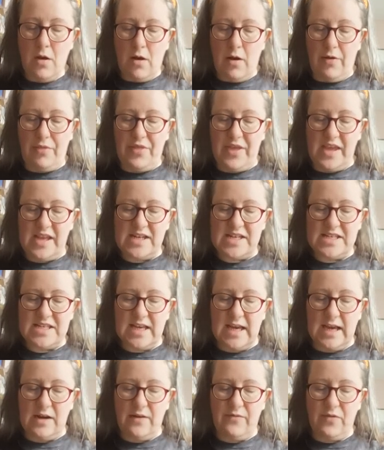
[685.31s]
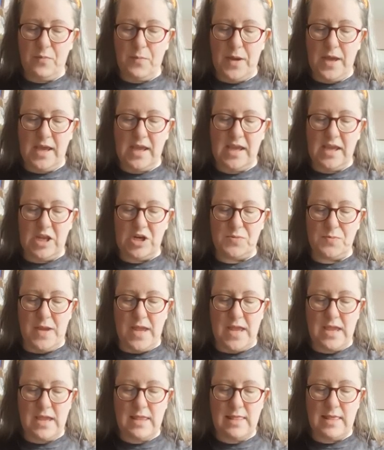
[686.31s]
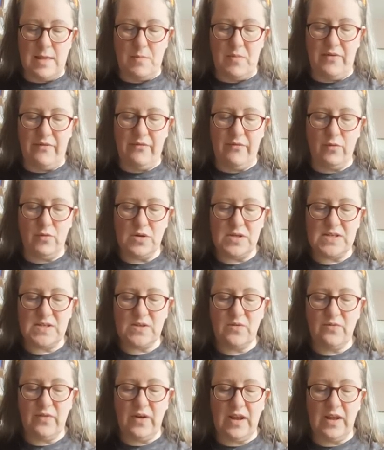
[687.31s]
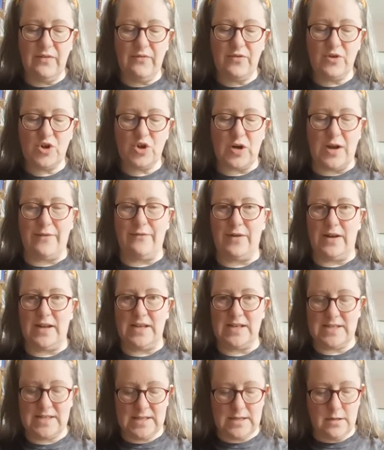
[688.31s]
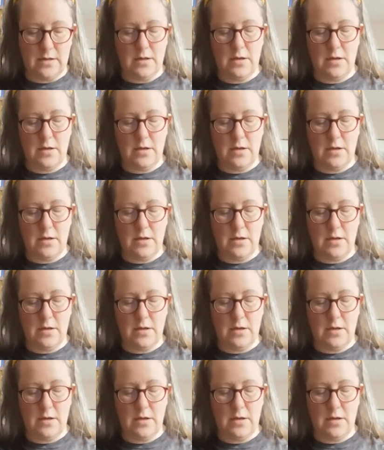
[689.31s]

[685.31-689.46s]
on the inside of the package, making them a fun souvenir for travellers.